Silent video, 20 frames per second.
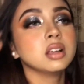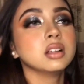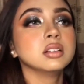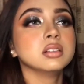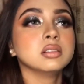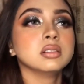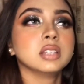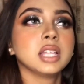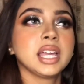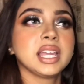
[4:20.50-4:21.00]

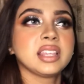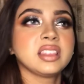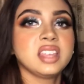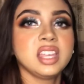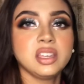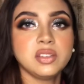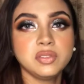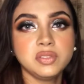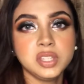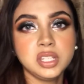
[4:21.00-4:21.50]
like,
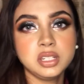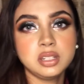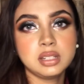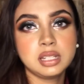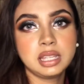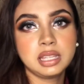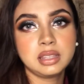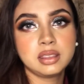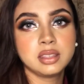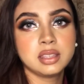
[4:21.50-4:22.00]
think of it
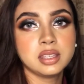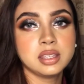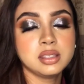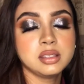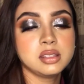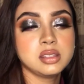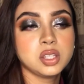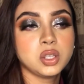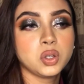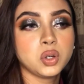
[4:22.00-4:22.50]
like
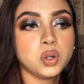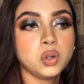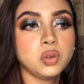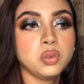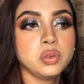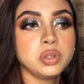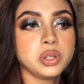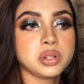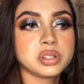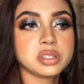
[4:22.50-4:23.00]
this, you
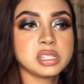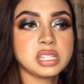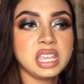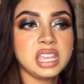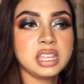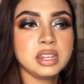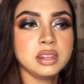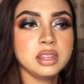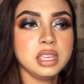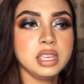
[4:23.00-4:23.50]
know, your
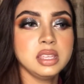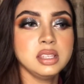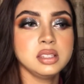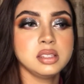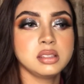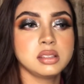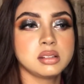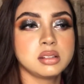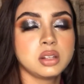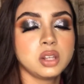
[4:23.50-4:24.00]
skin
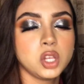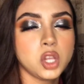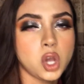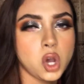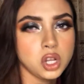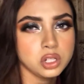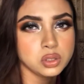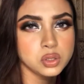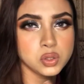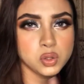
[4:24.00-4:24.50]
is
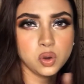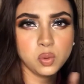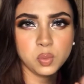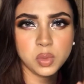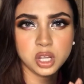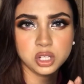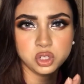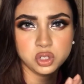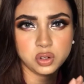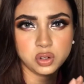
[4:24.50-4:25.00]
not so
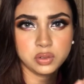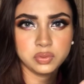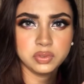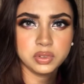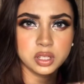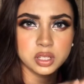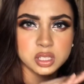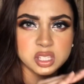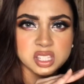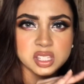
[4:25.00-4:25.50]
much of
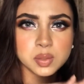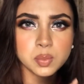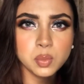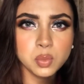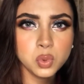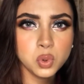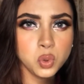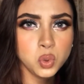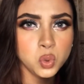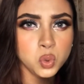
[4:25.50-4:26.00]
a
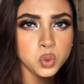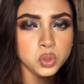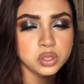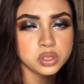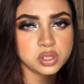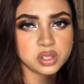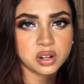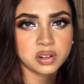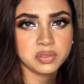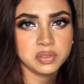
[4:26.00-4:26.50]
smooth
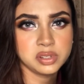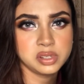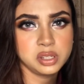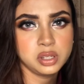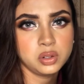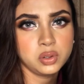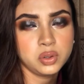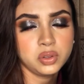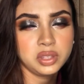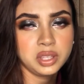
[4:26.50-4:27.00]
surface,
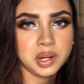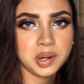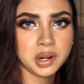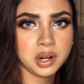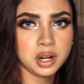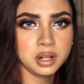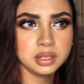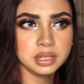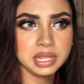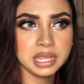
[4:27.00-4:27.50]
you know, there
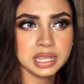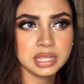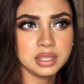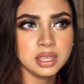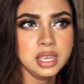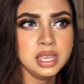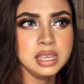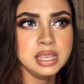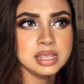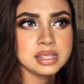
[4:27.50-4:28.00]
are like
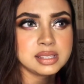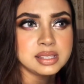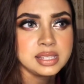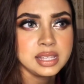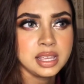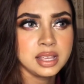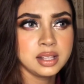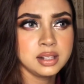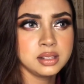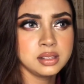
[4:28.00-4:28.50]

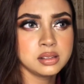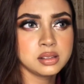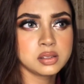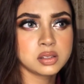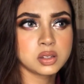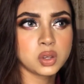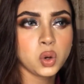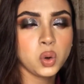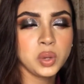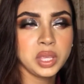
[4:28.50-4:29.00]

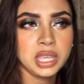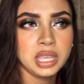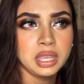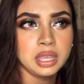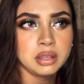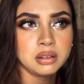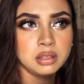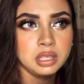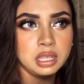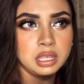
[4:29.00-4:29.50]
cells
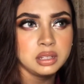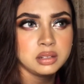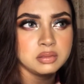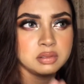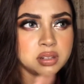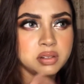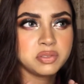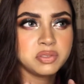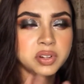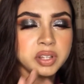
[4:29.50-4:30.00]
going in
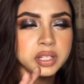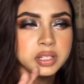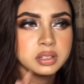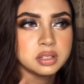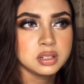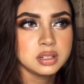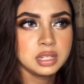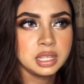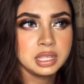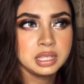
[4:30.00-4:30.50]

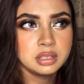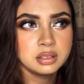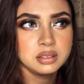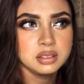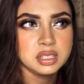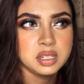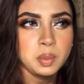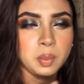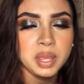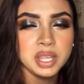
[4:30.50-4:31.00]
different
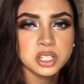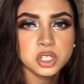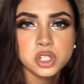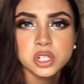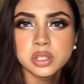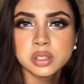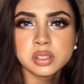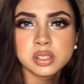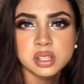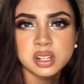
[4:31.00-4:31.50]
like
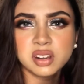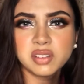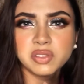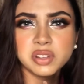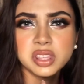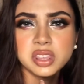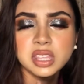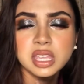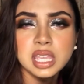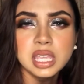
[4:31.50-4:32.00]
dimensions and
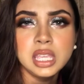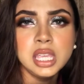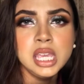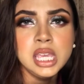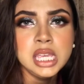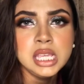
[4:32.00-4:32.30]
everything.